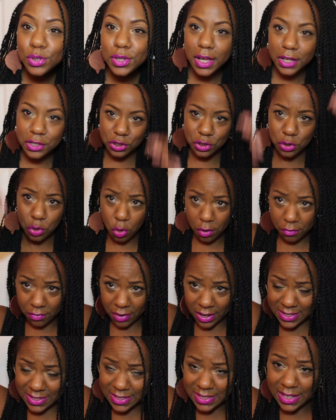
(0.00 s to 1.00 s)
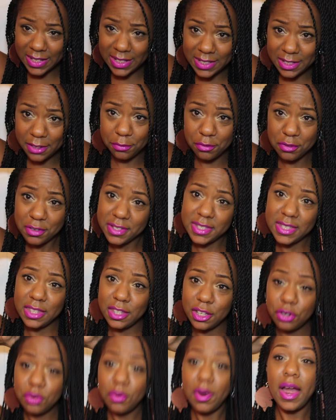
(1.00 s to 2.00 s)
let you know if I see any difference in
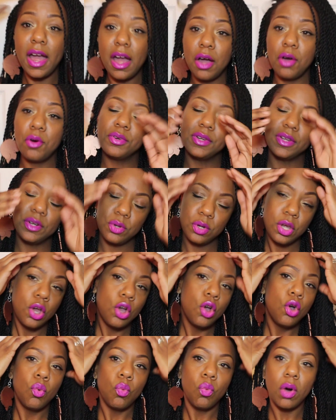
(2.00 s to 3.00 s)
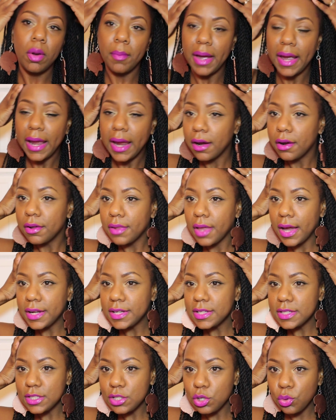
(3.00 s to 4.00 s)
the crown and what my hairline
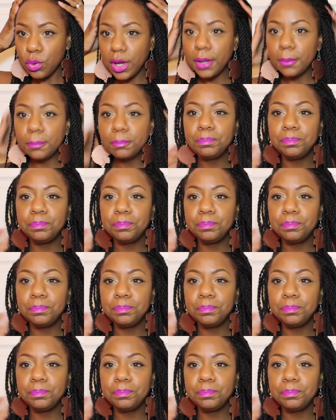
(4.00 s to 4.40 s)
is doing.